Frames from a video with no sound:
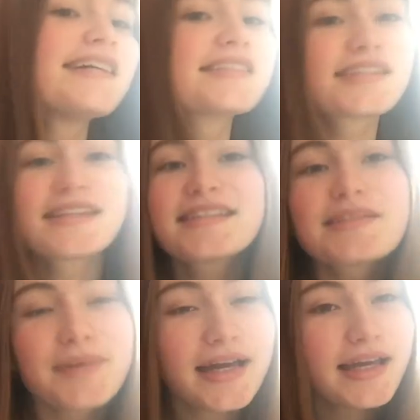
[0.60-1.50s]
So this is
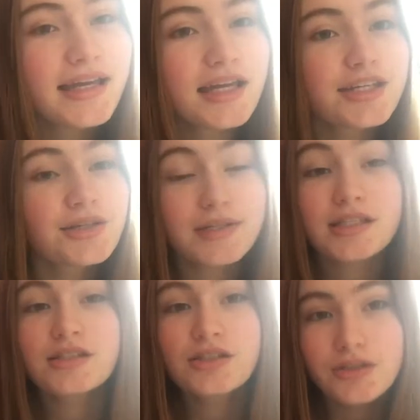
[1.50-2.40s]
my
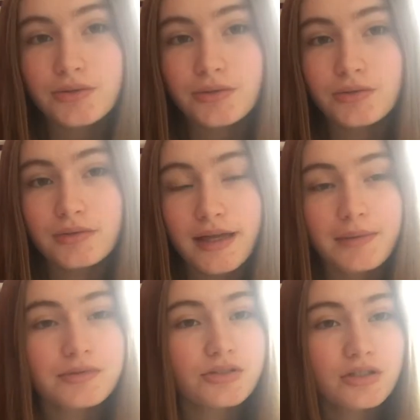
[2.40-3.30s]
Unit 2
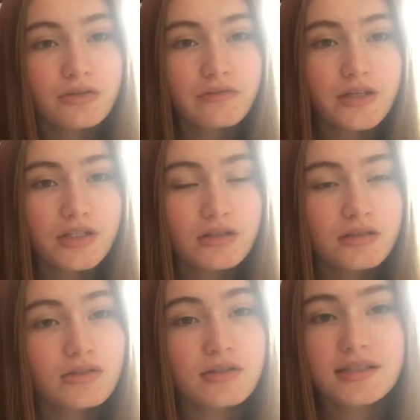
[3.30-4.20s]
chemistry revision,
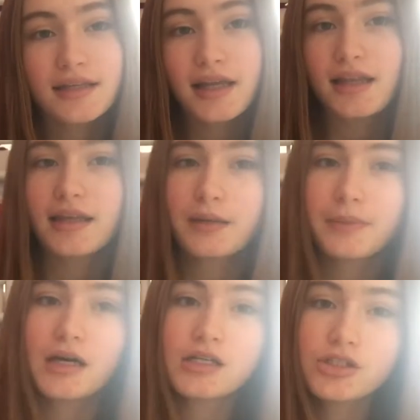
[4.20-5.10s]
so it's kind of like a
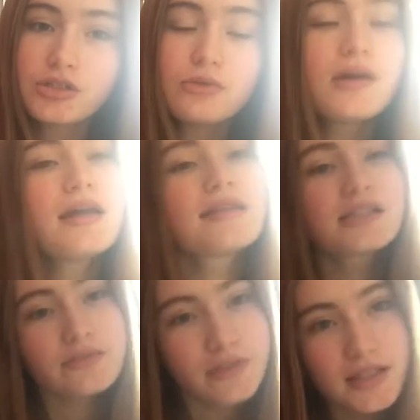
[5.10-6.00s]
part 2.
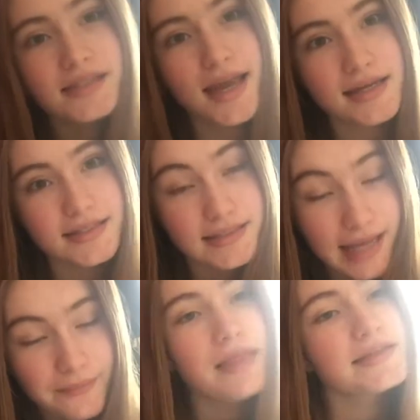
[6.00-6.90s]
This is for the second
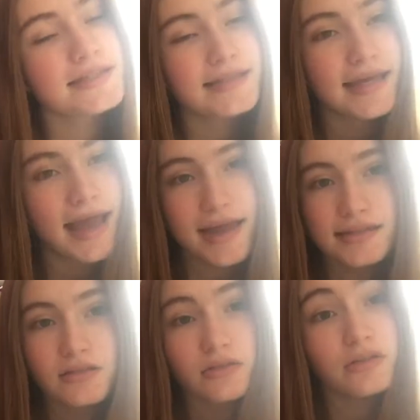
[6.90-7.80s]
exam, and this is AS,
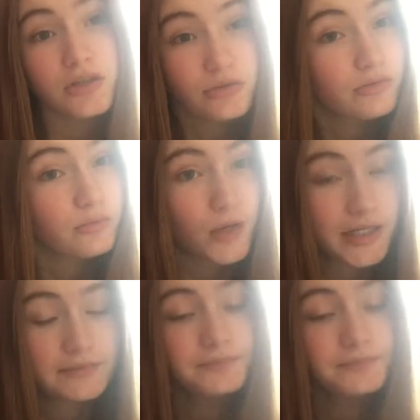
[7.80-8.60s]
so Unit 1.